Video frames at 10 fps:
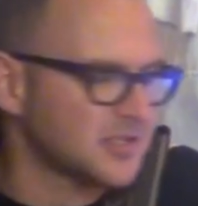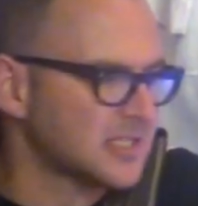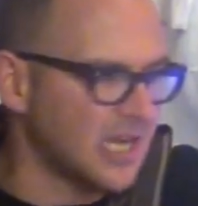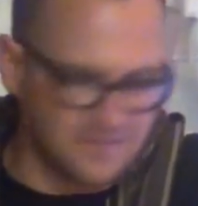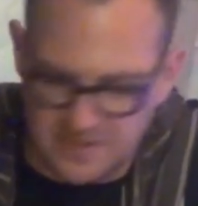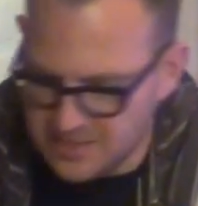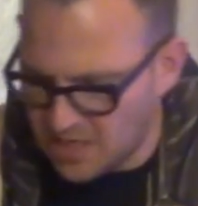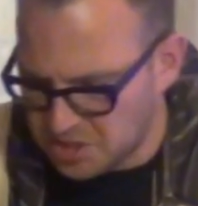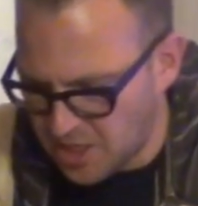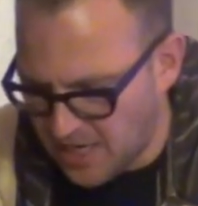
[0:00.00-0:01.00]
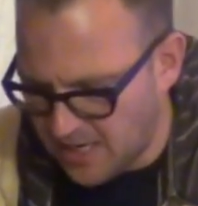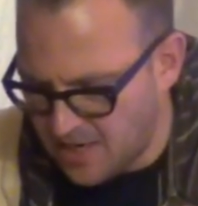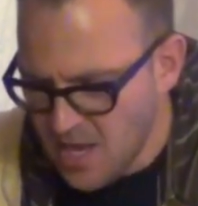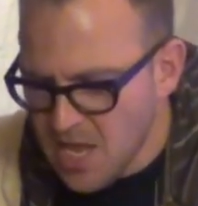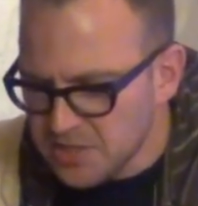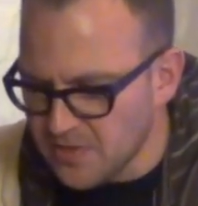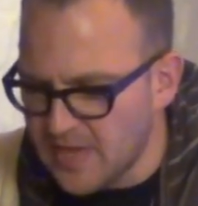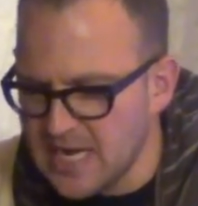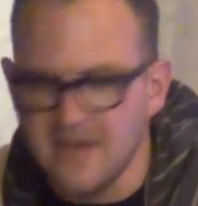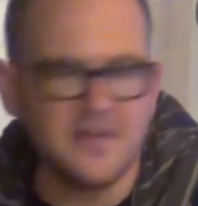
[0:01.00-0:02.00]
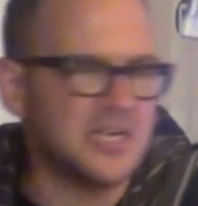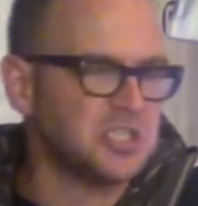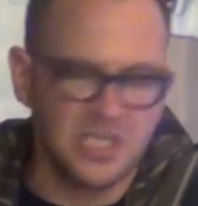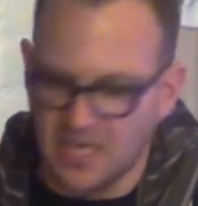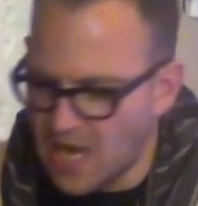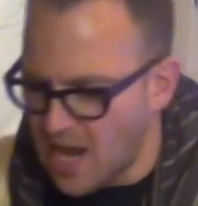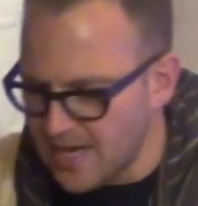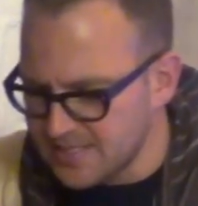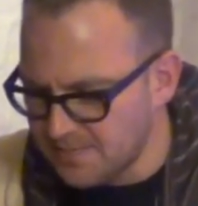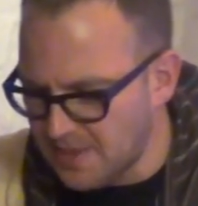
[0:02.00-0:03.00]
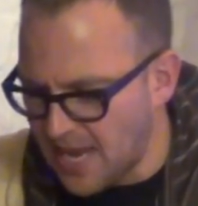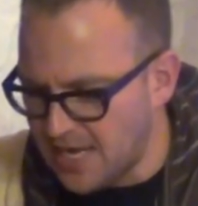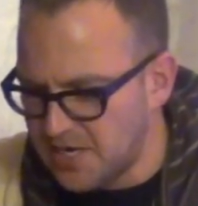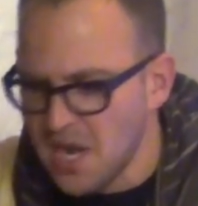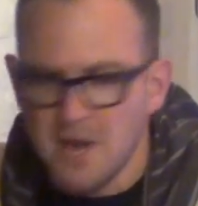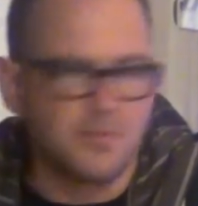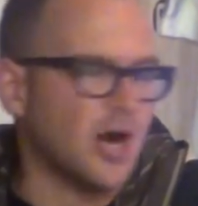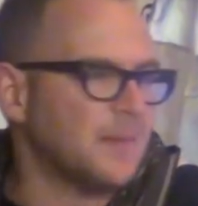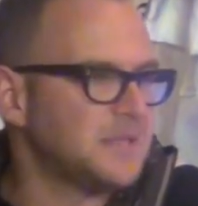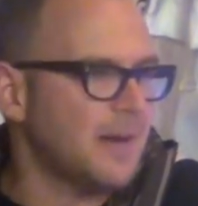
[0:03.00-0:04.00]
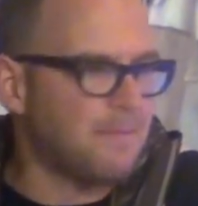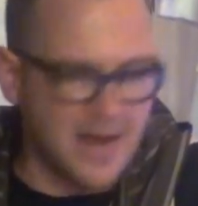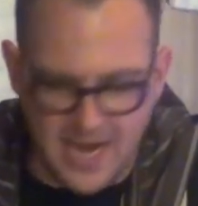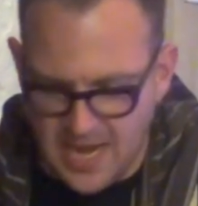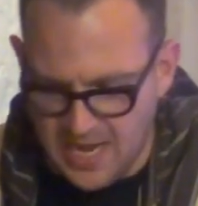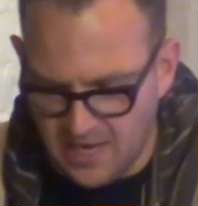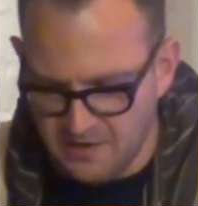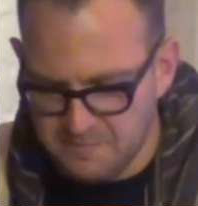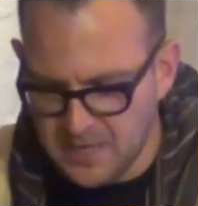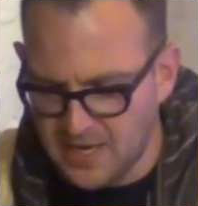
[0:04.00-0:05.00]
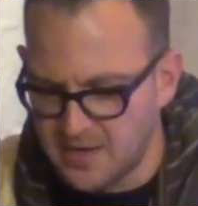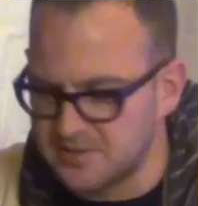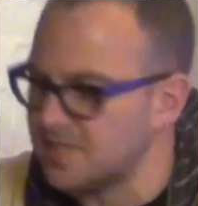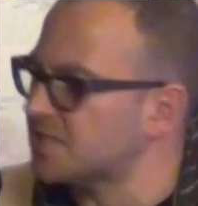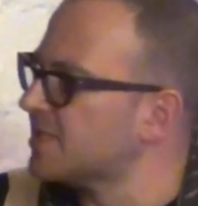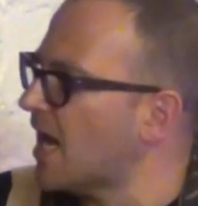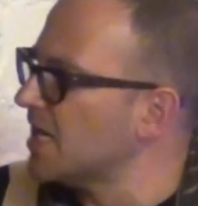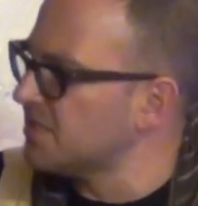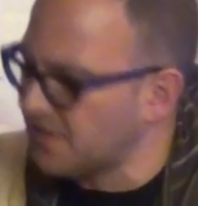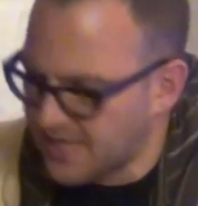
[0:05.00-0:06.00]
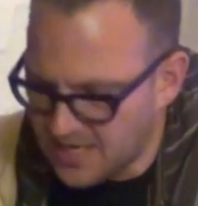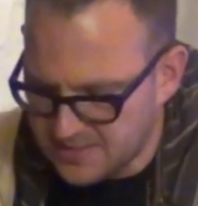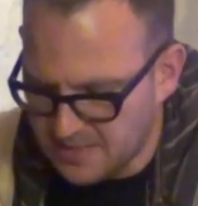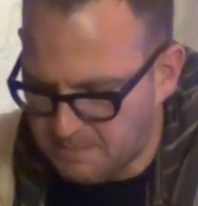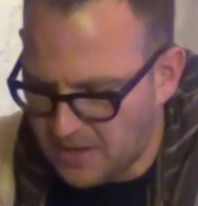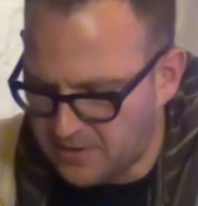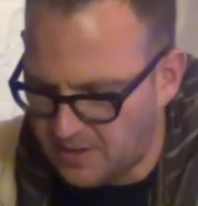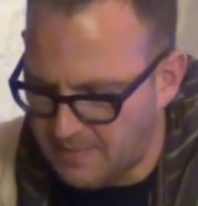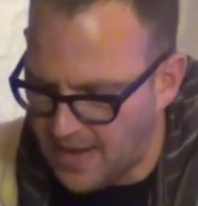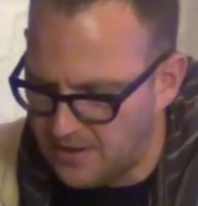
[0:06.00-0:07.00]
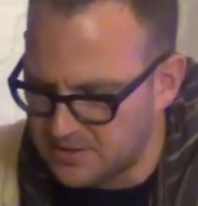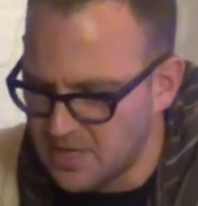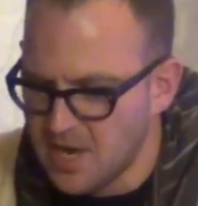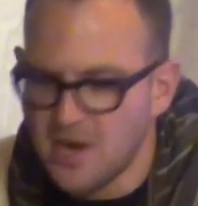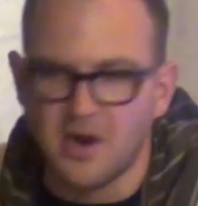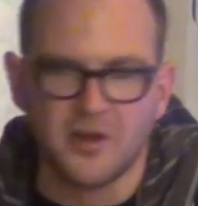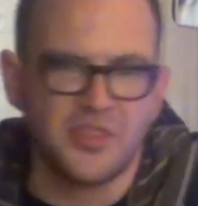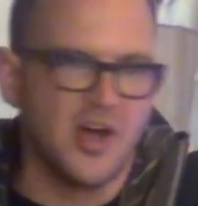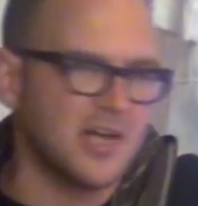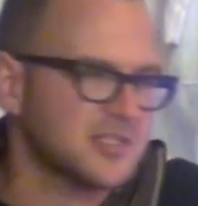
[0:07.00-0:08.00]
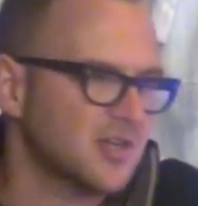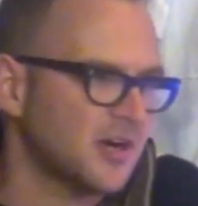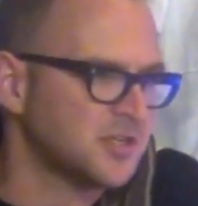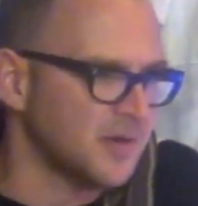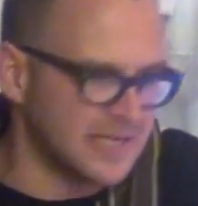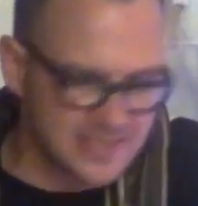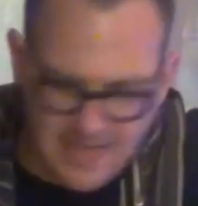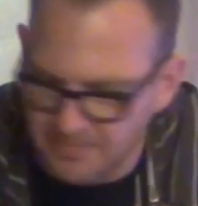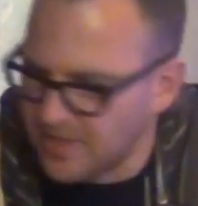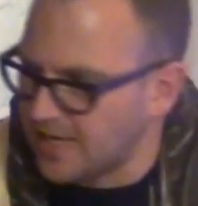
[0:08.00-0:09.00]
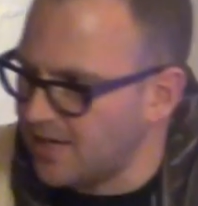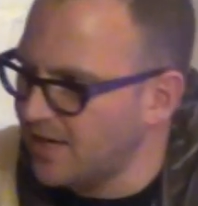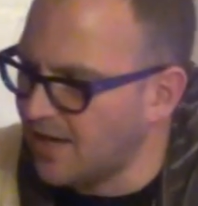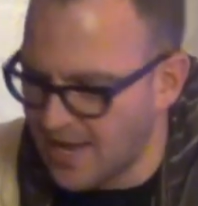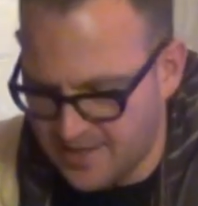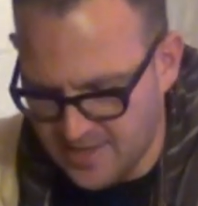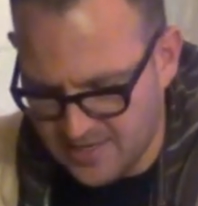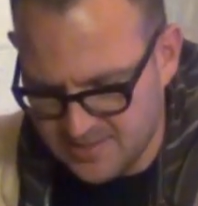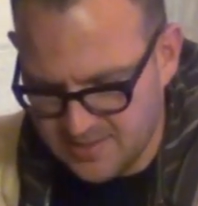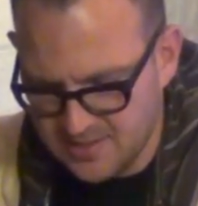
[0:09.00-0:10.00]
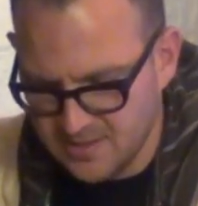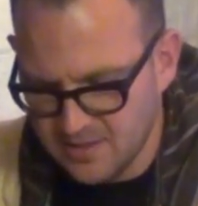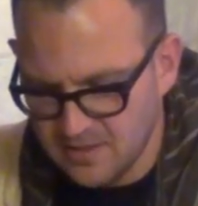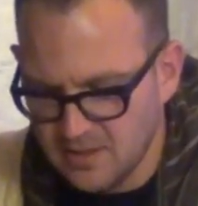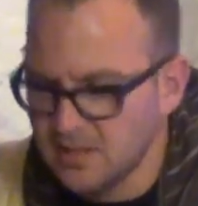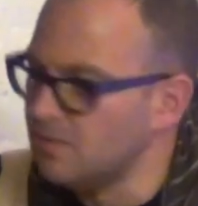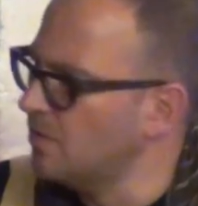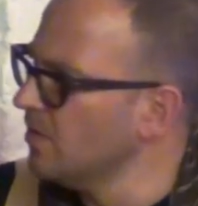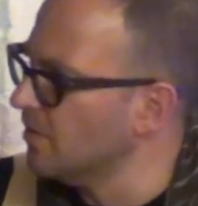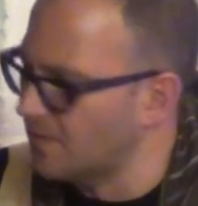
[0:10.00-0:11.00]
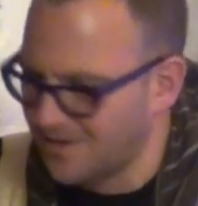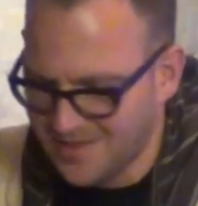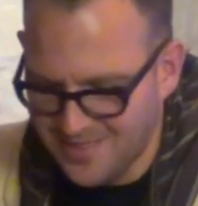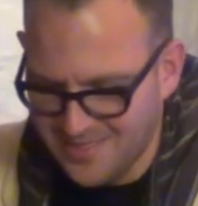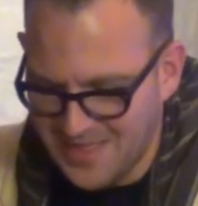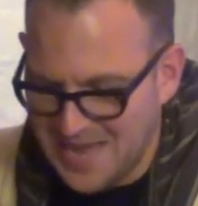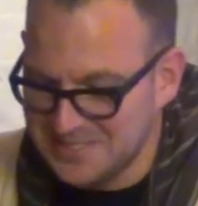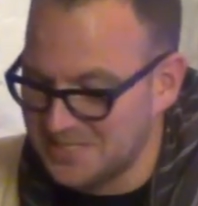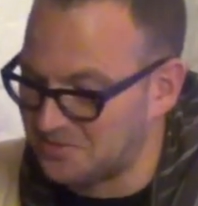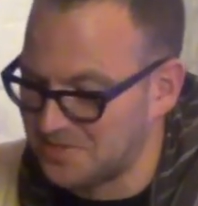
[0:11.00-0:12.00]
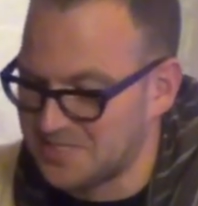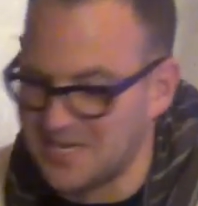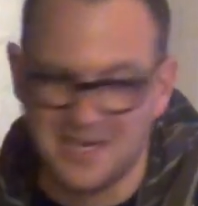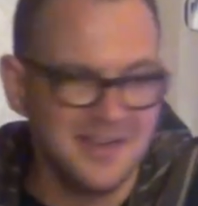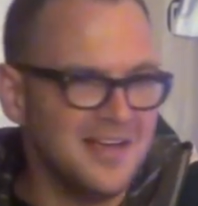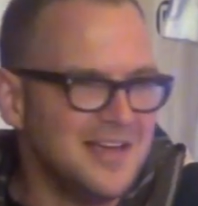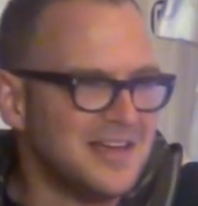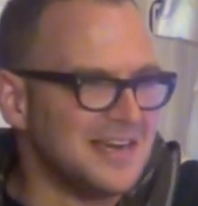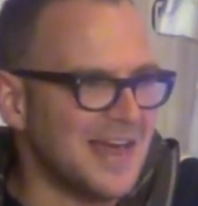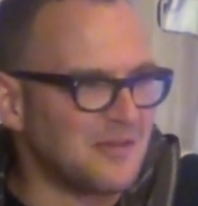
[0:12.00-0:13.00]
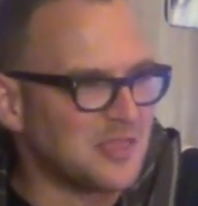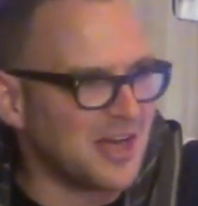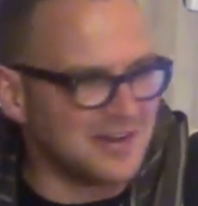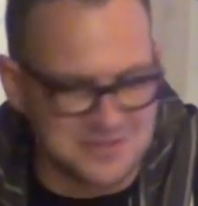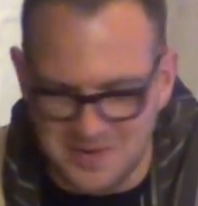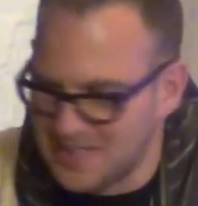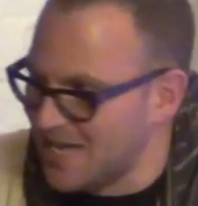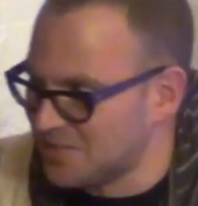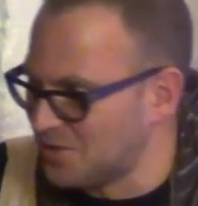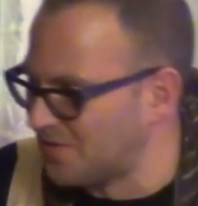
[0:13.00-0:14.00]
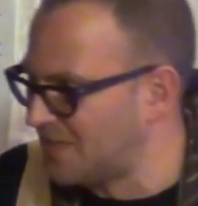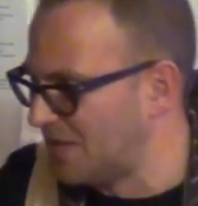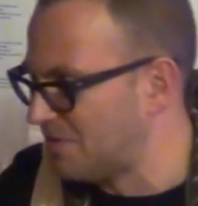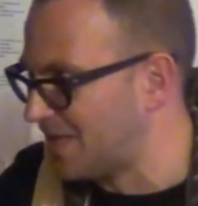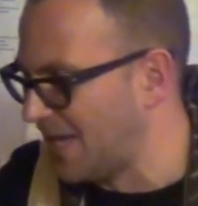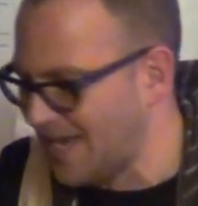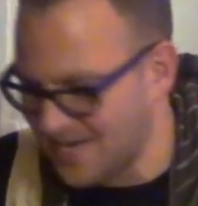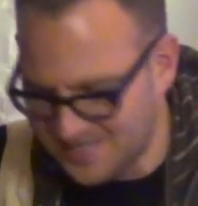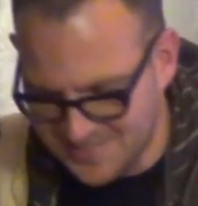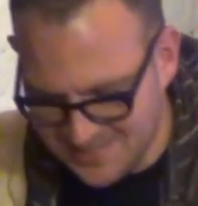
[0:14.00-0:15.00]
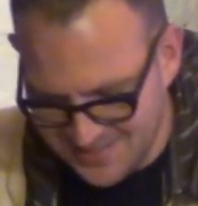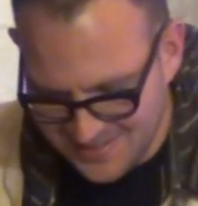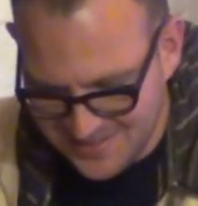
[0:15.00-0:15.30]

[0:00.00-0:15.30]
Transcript: herself indulging in, so that even as she lies abed, propped up by a hill of pillows the size of a Celtic burial mound, her thoughts are doing something like this. Ooh, that's interesting. Never thought of doing that sort of thing with glaze.